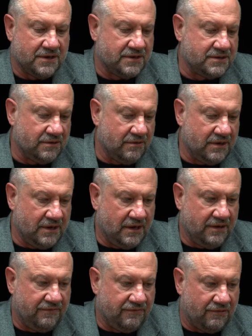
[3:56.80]
also a
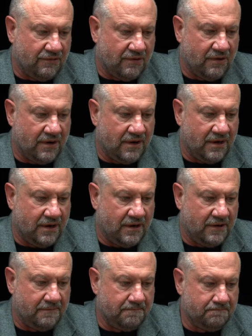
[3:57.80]
need for
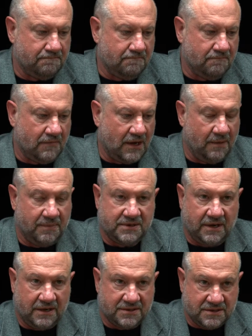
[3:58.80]

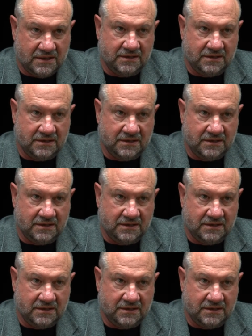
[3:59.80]
hepatitis C